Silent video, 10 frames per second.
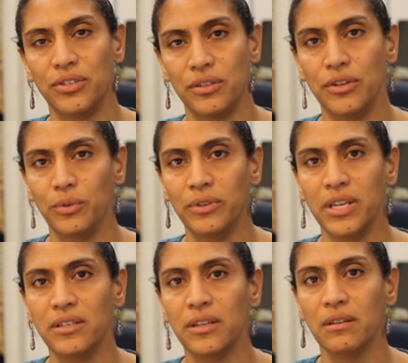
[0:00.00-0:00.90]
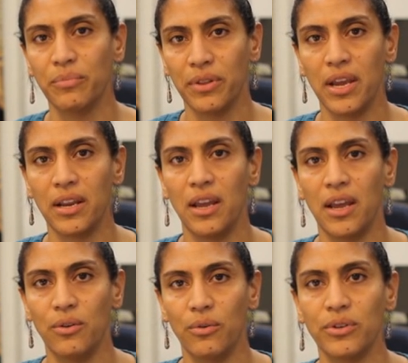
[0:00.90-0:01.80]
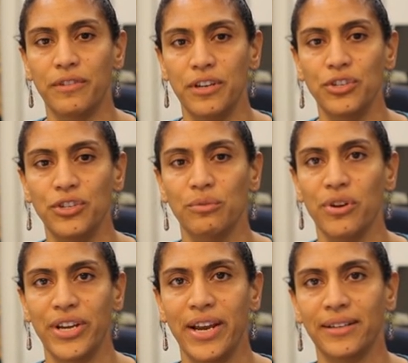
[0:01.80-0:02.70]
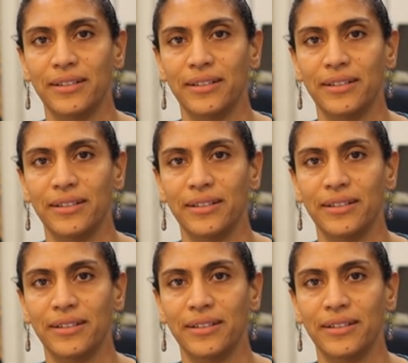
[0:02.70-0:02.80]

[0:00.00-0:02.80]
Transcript: you will need to complete in order to finish your project.